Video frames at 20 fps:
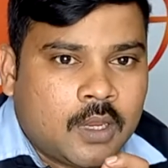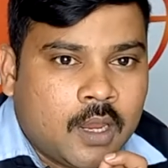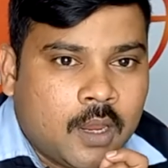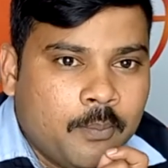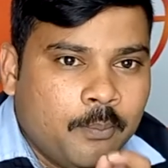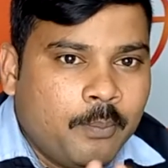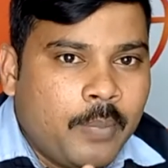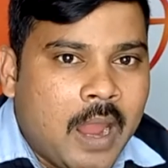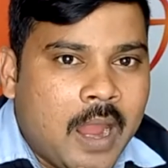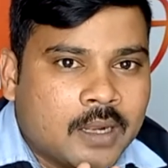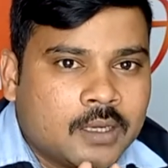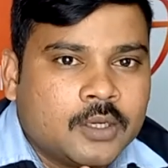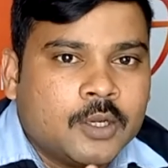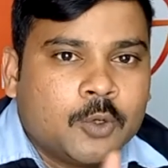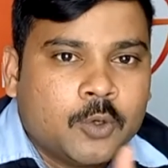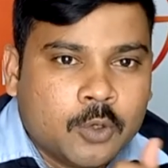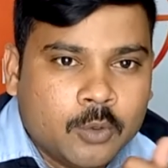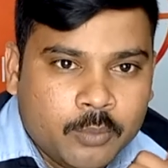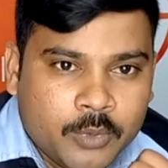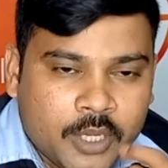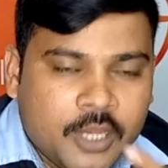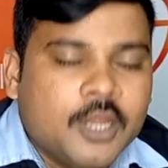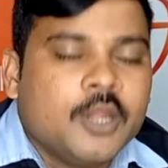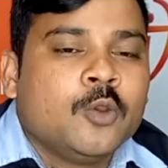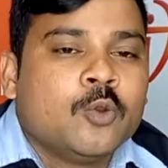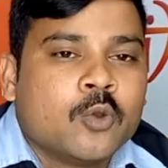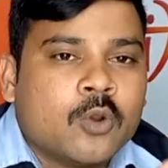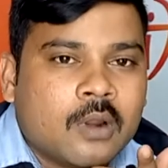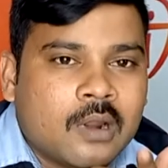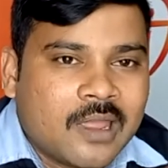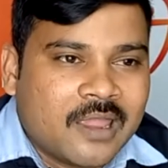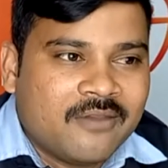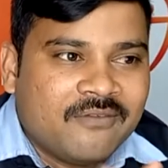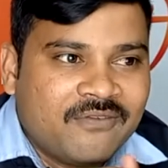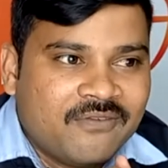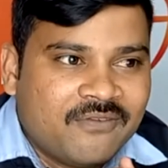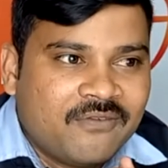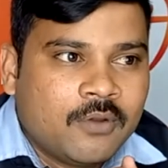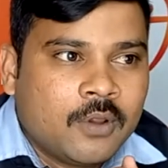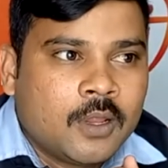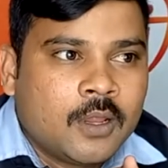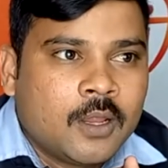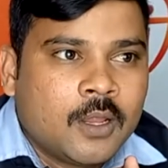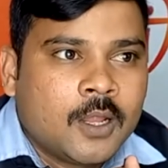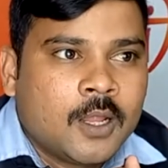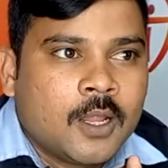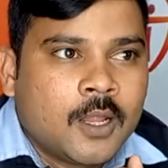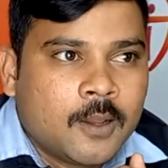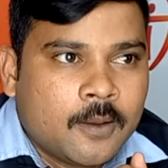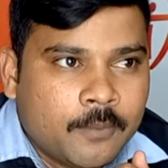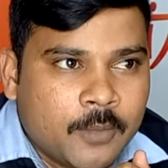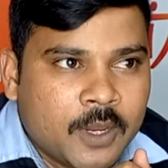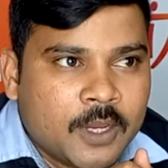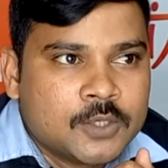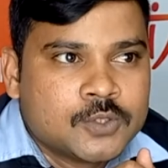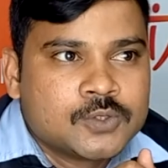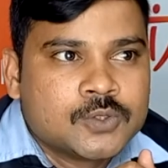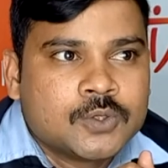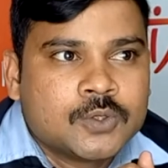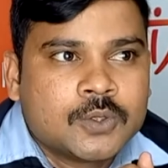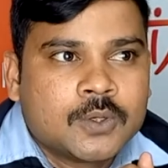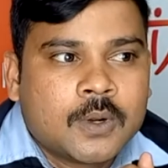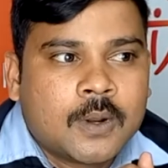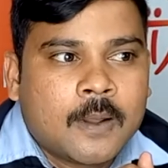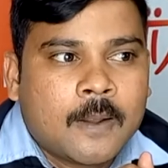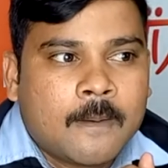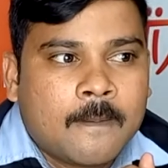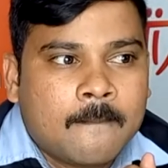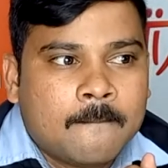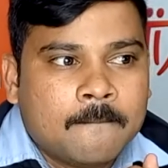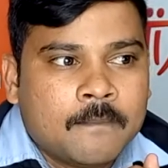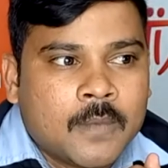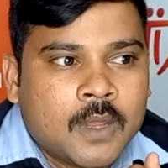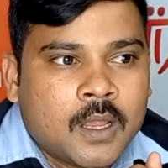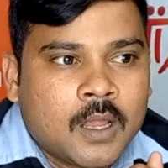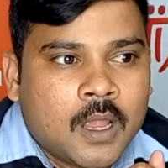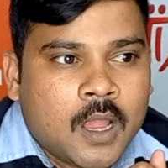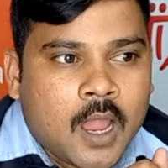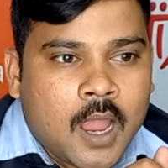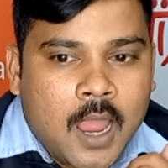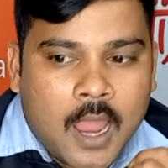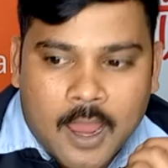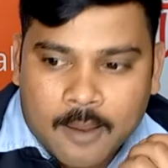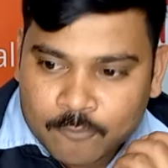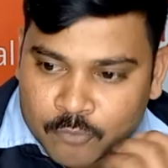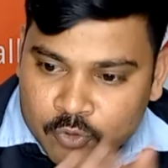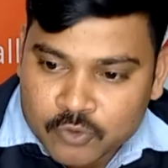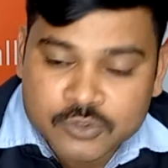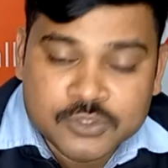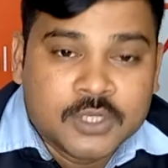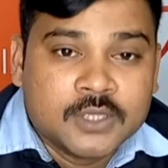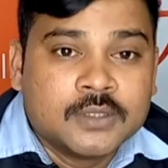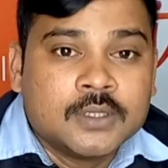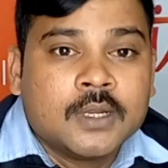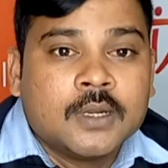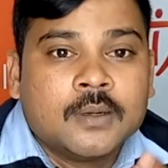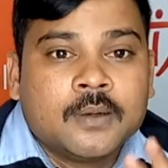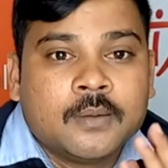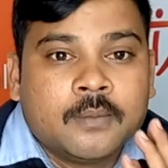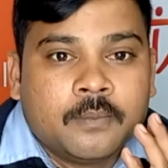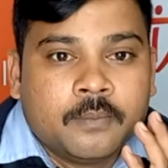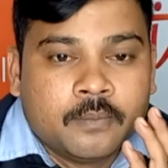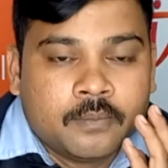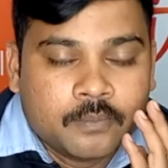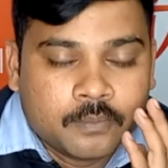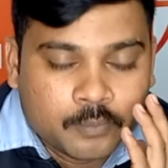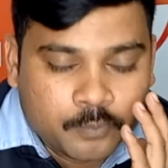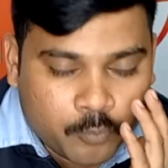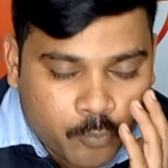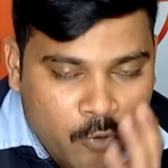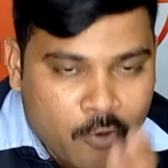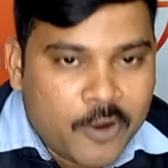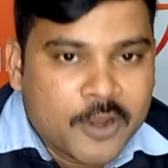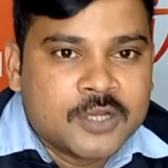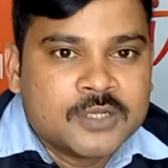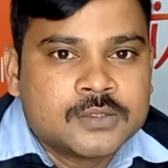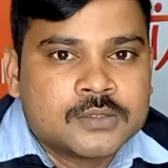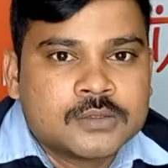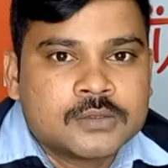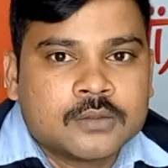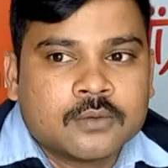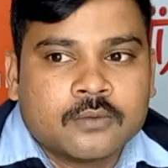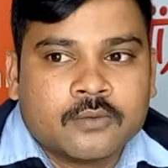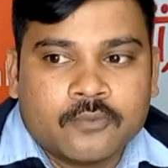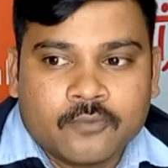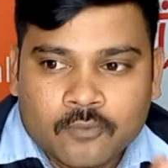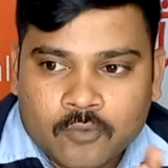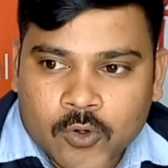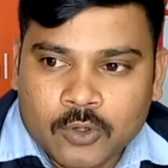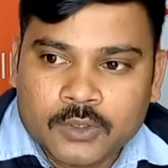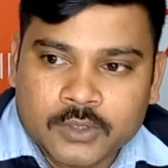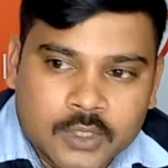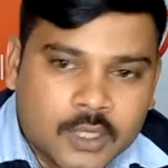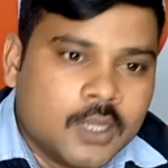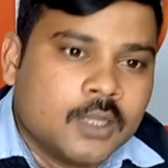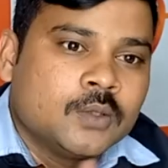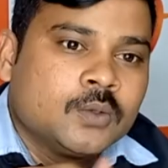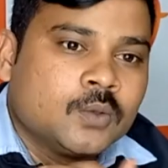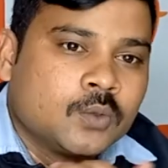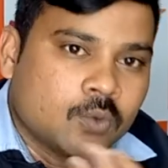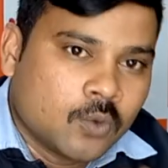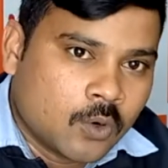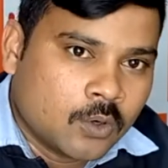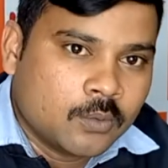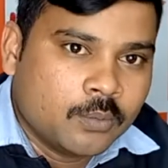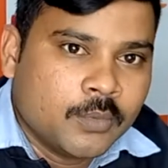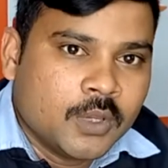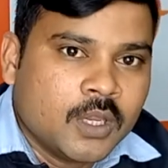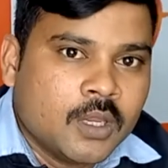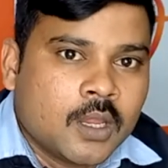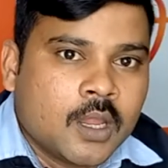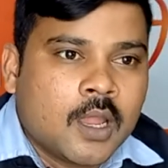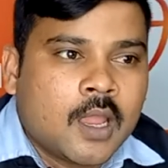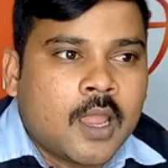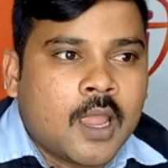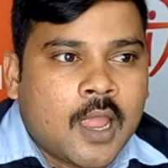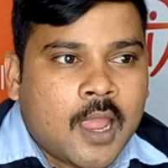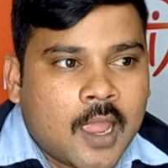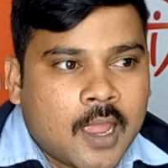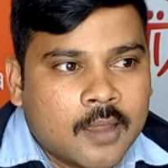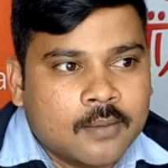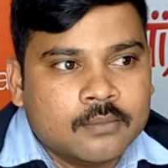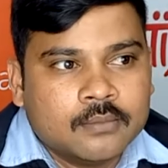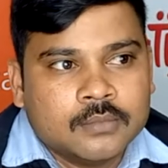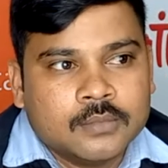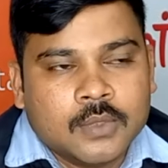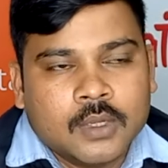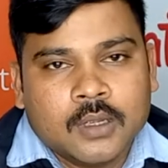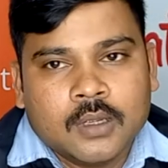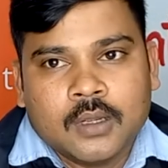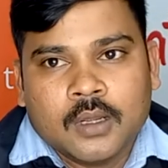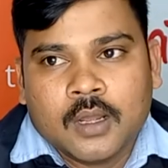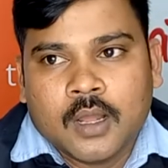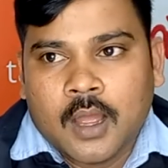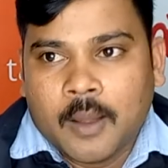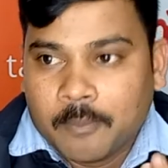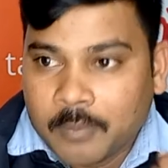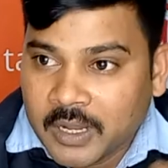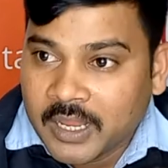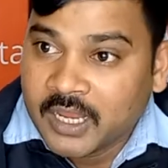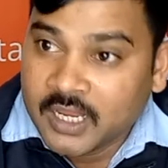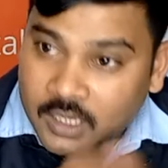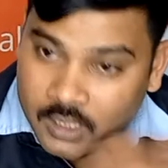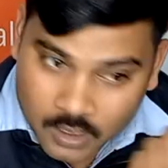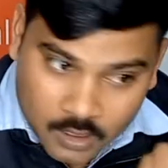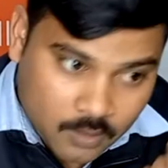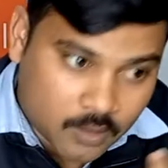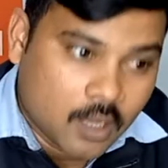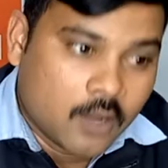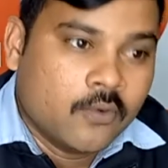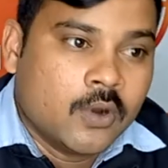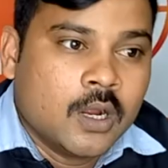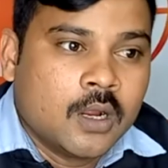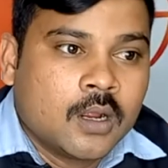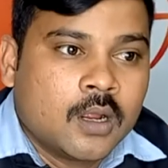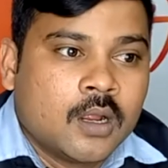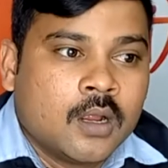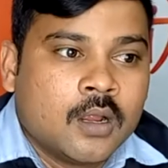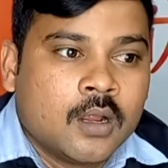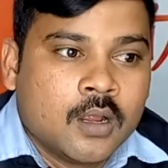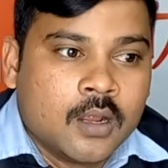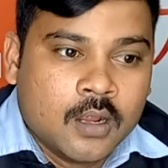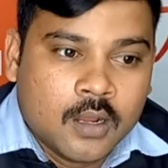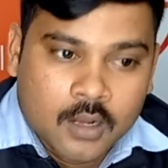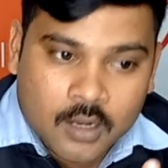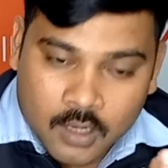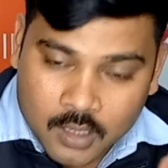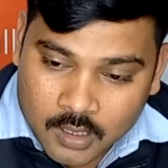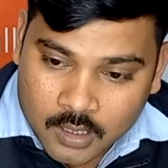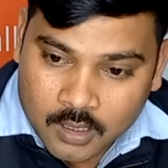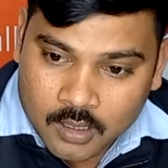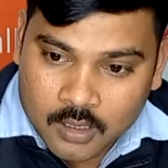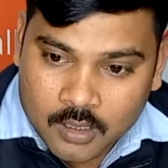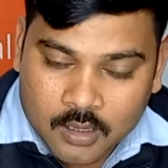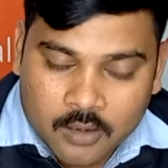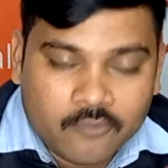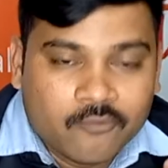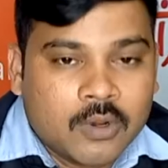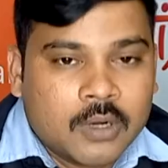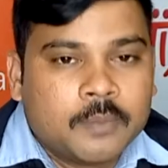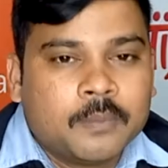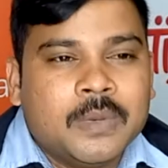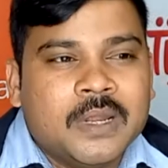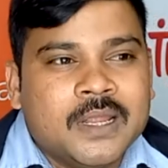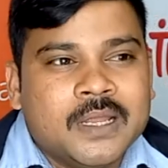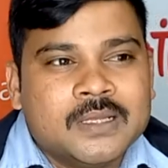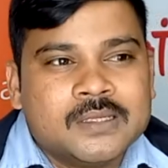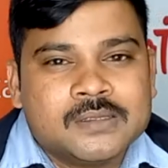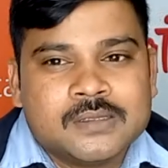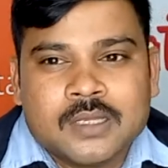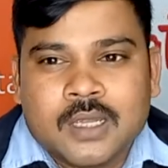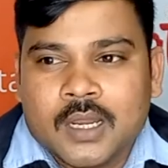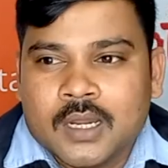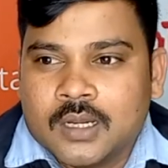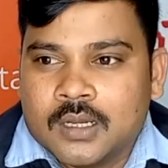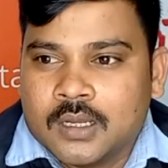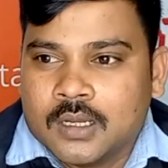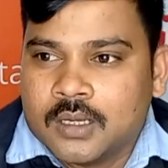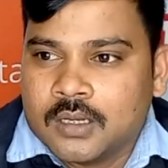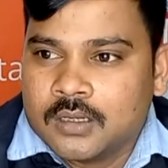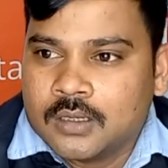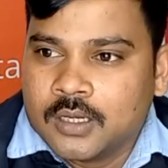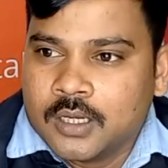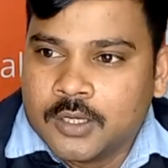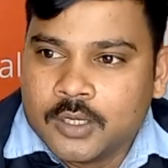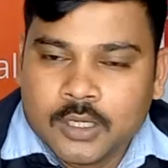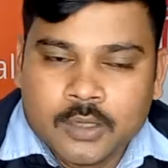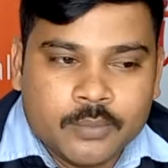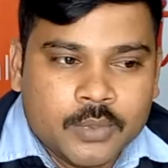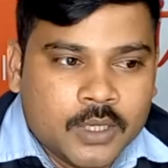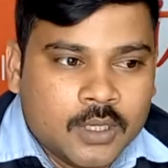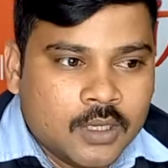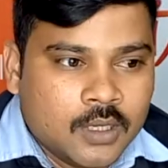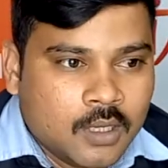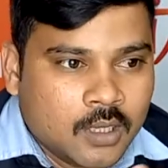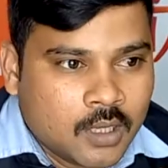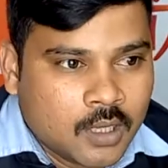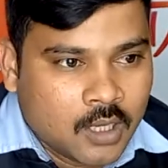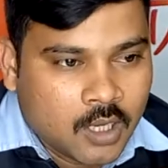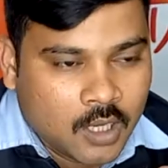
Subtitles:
impact it will be in your life. Make sure I'm using the points what they taught me. I'm applying in our workplace, and it will be